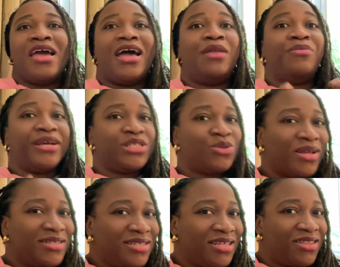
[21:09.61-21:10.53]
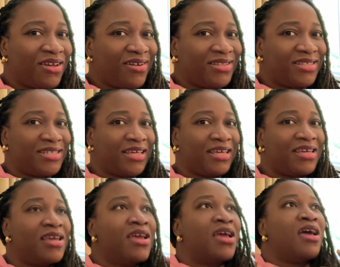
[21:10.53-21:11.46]
And by
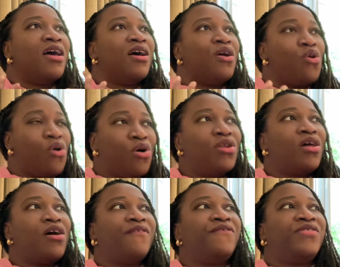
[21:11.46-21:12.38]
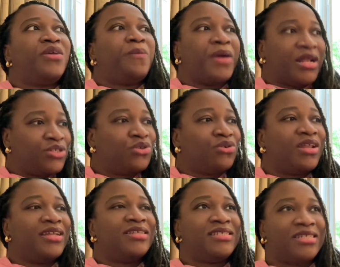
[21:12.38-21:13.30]
2030, all of the petrol
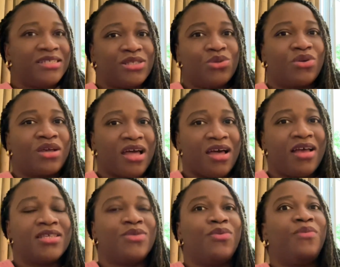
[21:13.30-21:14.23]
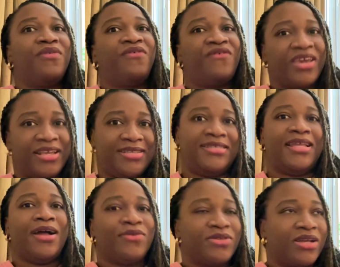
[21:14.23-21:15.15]
and diesel cars will be phased
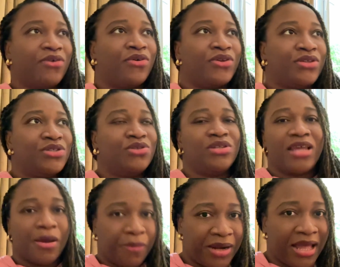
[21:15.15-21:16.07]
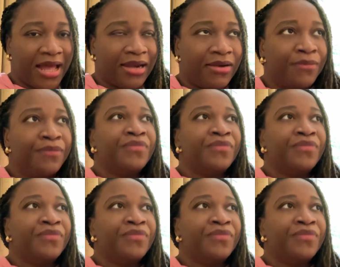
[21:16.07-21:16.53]
out according to their plan,